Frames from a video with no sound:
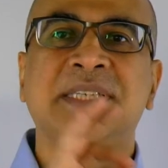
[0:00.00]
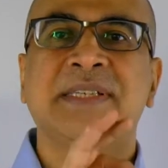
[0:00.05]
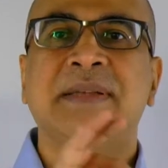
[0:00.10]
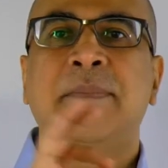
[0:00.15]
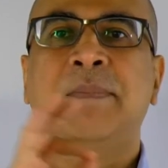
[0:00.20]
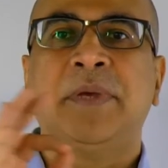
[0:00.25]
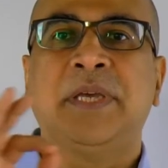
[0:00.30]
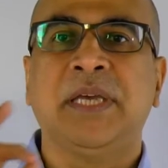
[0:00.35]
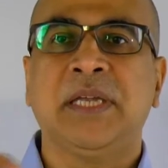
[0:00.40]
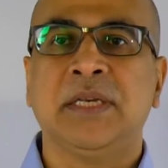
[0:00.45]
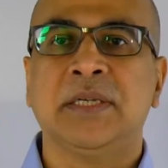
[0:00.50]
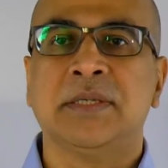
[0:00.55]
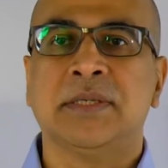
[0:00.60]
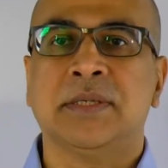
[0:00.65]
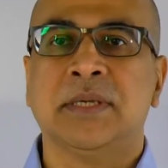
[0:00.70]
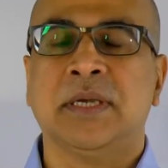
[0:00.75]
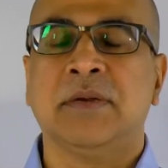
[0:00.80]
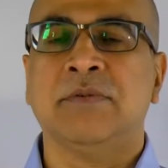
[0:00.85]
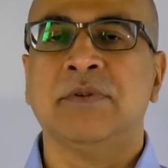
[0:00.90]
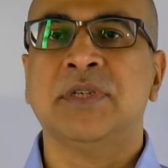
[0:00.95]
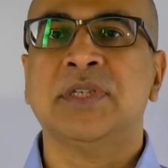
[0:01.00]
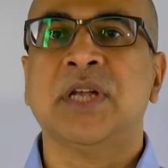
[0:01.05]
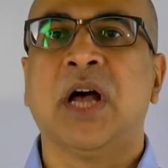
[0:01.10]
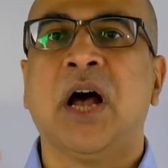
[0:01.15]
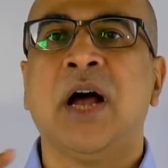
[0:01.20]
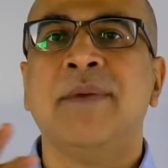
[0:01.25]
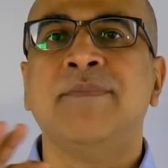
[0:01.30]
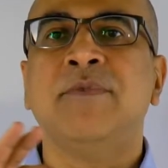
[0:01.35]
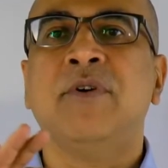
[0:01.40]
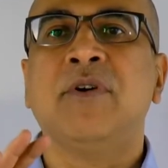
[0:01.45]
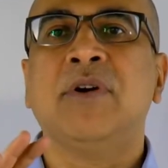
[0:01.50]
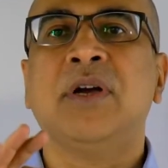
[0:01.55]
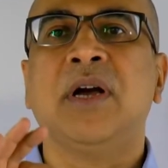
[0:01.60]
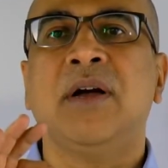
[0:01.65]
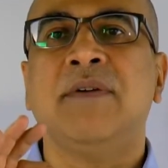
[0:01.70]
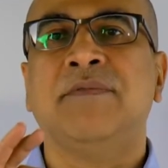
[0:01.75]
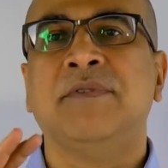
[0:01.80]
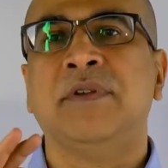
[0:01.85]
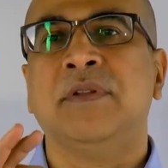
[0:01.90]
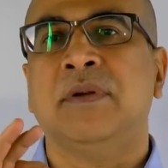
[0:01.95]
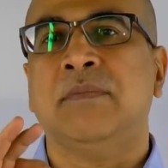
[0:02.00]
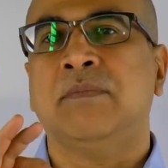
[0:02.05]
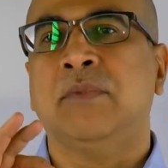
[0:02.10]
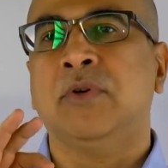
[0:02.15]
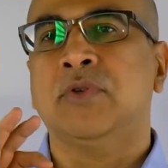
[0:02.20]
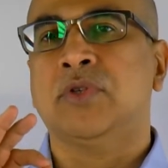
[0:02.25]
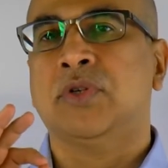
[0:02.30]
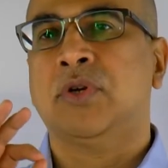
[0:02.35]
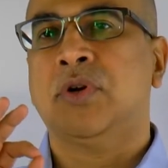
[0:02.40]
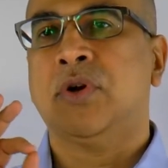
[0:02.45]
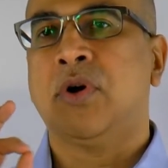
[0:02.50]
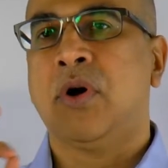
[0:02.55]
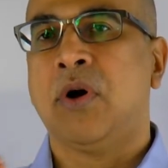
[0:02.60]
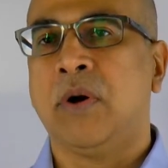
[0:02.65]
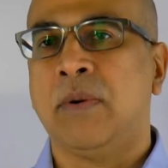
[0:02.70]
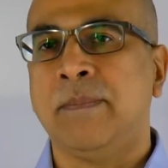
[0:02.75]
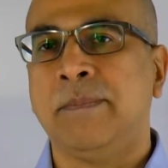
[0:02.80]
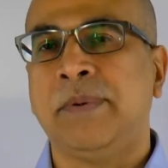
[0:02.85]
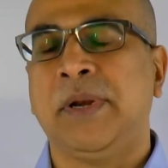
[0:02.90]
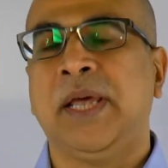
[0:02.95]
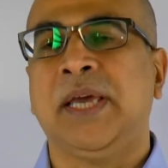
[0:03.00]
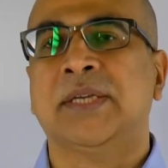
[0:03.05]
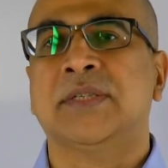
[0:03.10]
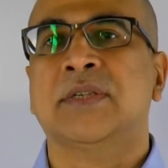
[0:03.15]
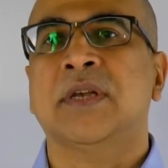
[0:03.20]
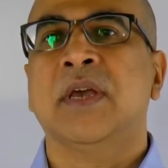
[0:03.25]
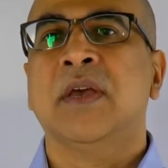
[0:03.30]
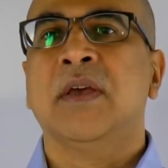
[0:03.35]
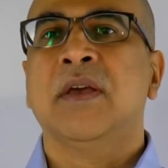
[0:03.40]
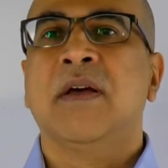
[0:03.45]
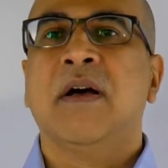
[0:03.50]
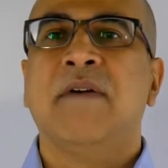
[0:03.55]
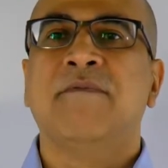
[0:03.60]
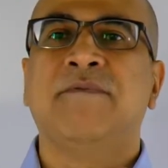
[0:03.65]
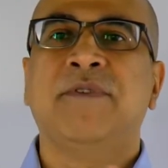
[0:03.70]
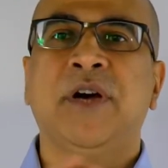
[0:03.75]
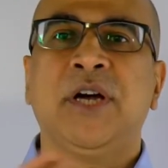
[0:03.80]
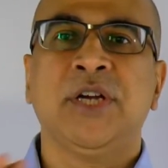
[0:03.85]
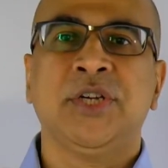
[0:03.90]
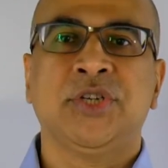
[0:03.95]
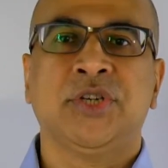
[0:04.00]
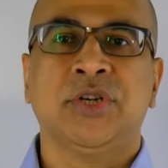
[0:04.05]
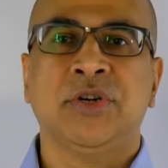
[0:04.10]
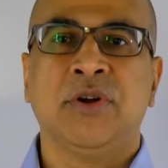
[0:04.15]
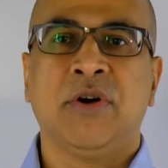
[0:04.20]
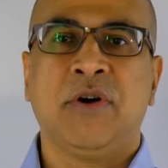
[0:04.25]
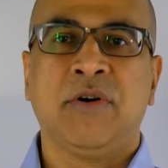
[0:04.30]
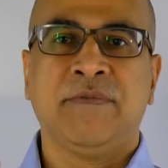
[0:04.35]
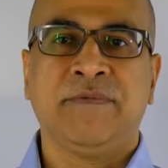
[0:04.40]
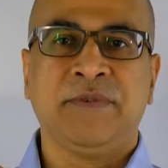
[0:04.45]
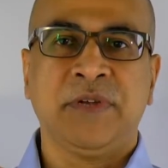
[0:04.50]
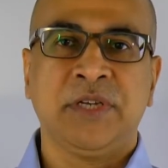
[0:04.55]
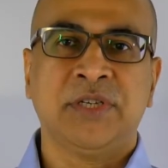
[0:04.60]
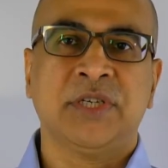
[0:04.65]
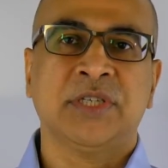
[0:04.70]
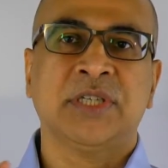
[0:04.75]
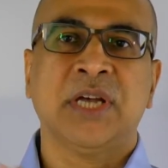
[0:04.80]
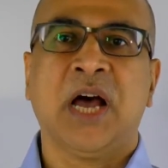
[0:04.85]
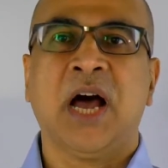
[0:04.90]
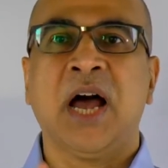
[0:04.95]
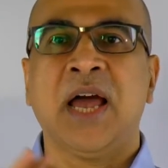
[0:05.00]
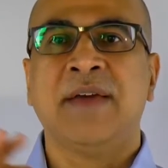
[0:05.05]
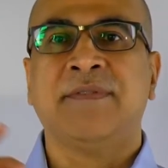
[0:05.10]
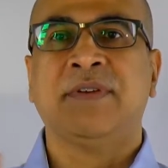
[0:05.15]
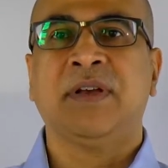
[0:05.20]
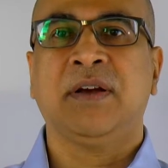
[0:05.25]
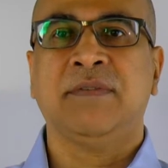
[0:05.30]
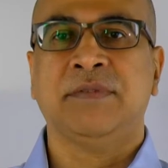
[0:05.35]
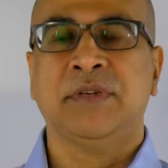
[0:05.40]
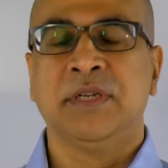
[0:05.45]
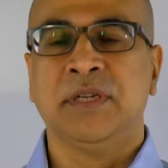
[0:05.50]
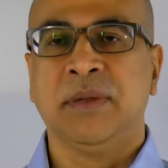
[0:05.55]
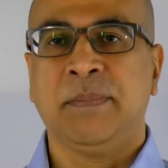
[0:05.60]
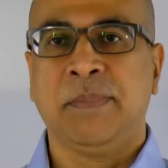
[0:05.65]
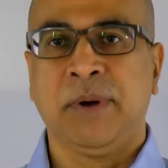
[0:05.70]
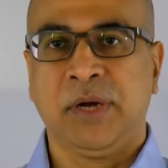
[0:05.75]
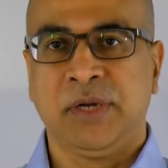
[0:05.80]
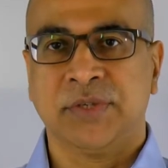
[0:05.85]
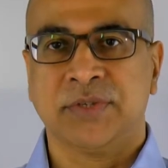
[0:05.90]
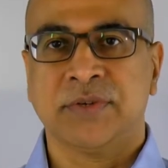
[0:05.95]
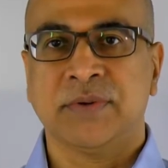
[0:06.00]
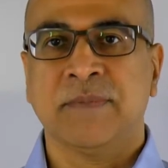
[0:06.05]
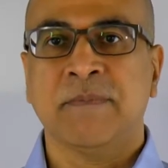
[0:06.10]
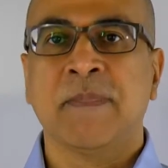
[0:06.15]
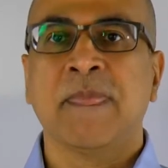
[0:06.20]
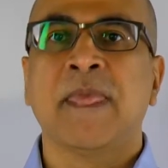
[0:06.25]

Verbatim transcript: is a beginner series, I'm not covering the most complex version of features that I have covered in the past.